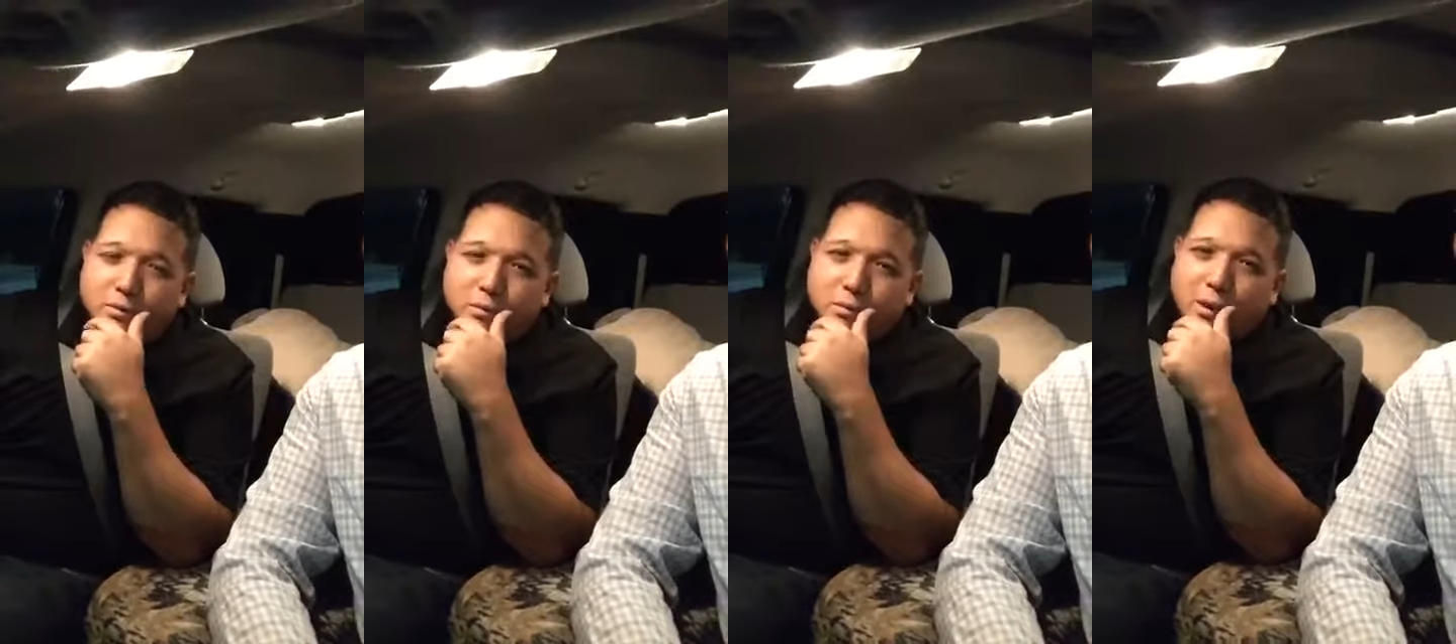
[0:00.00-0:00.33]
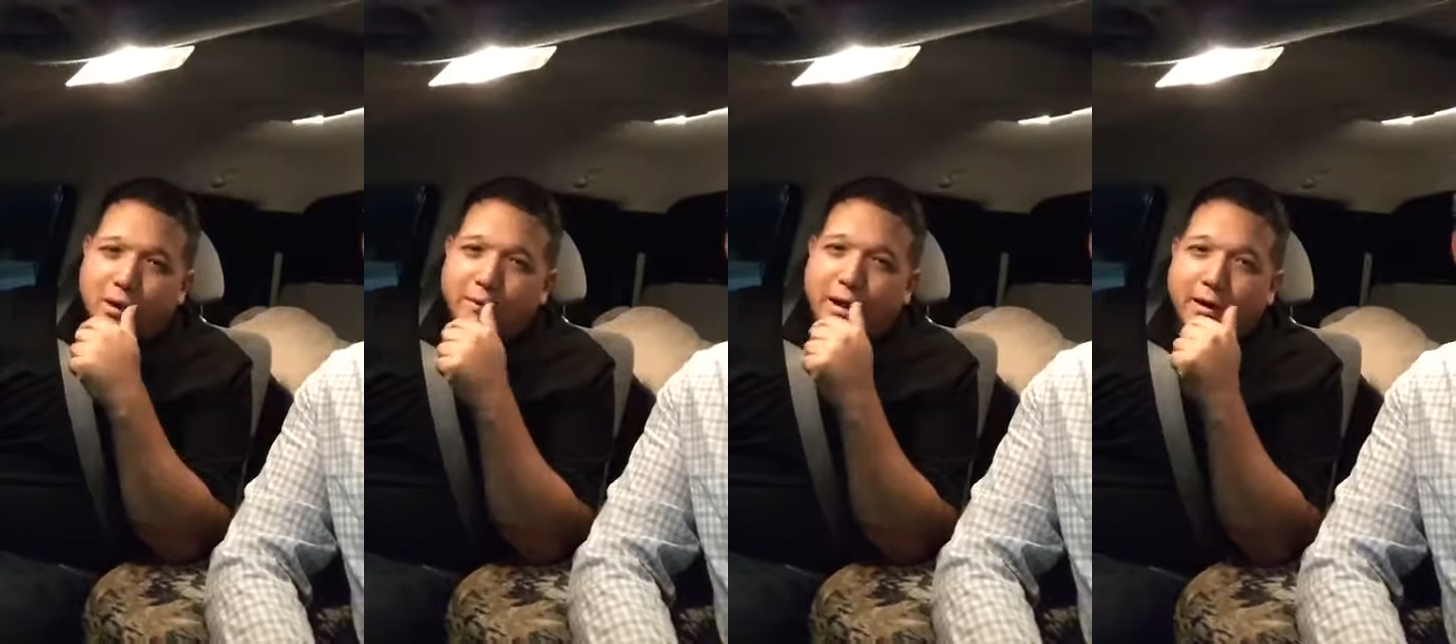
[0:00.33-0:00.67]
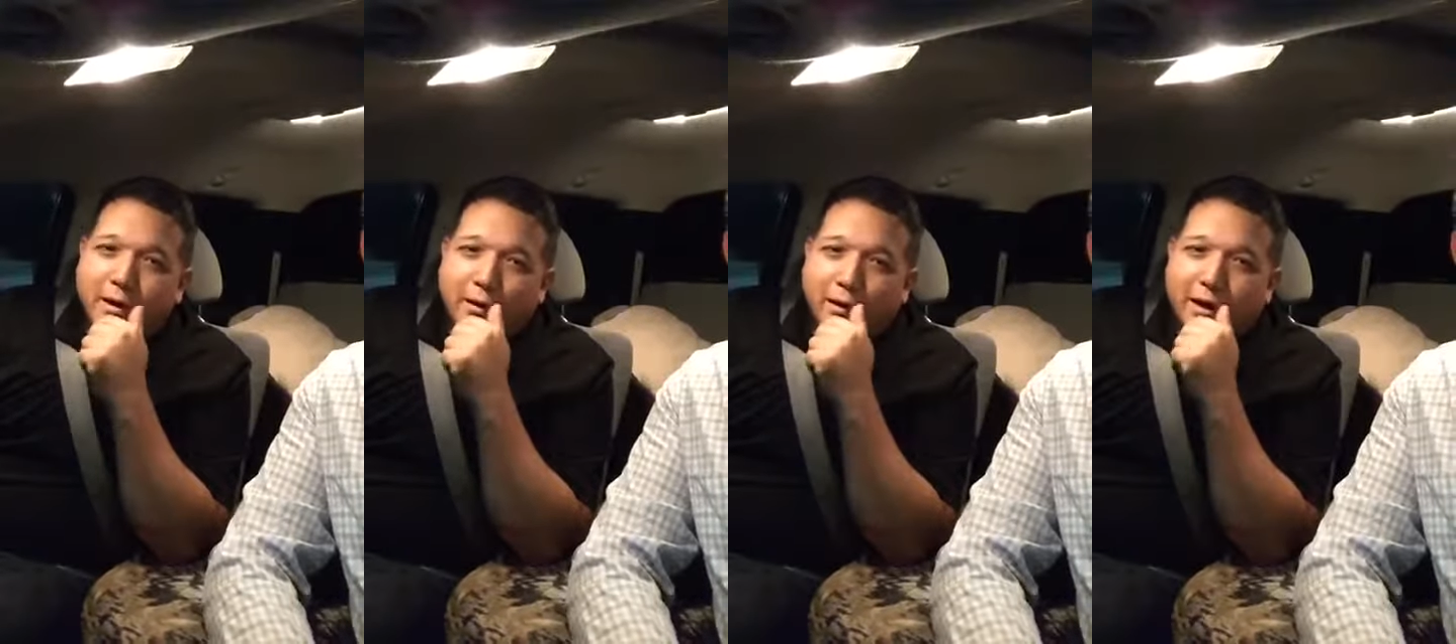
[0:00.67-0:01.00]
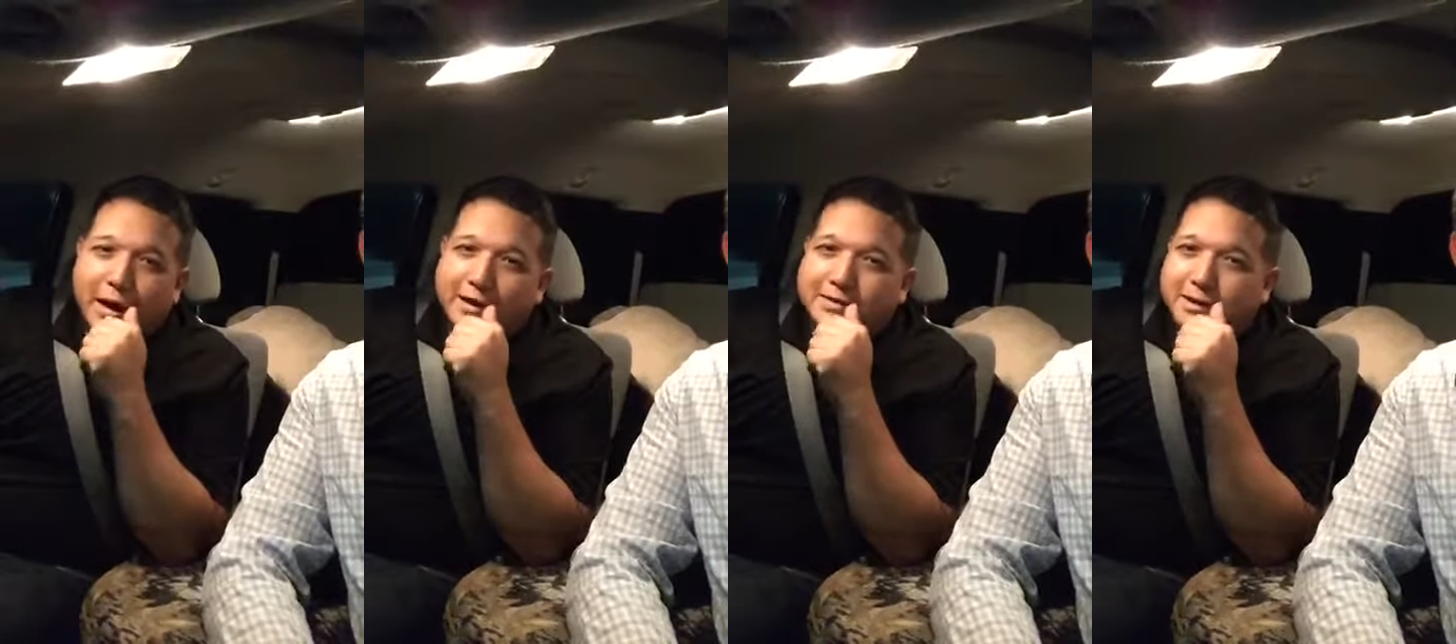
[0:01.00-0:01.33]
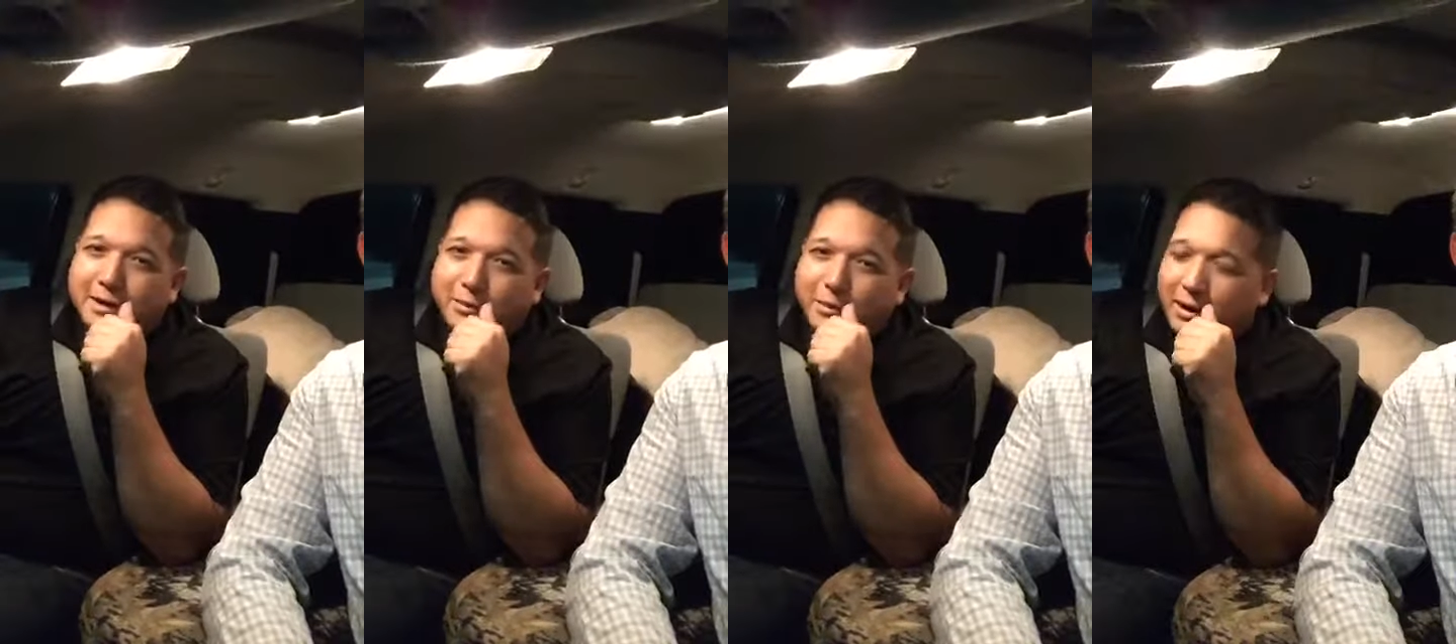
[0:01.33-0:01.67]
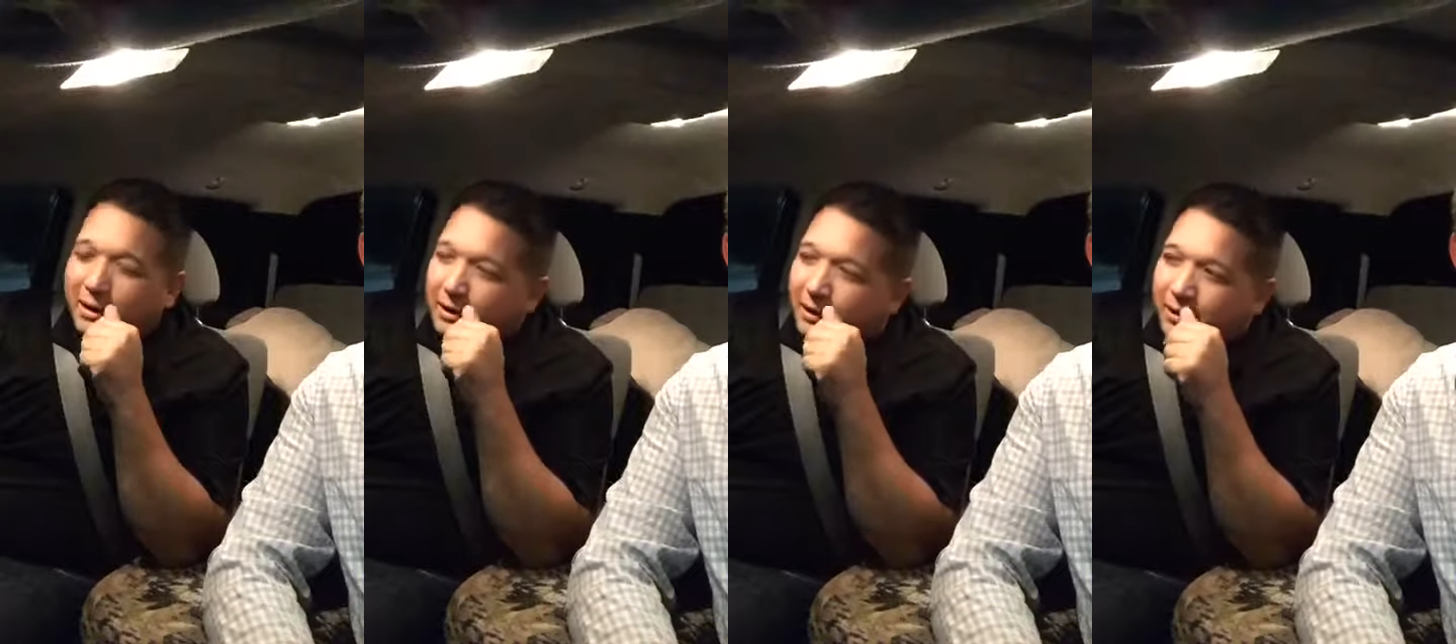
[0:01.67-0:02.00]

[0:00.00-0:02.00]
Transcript: run around all the grass here. But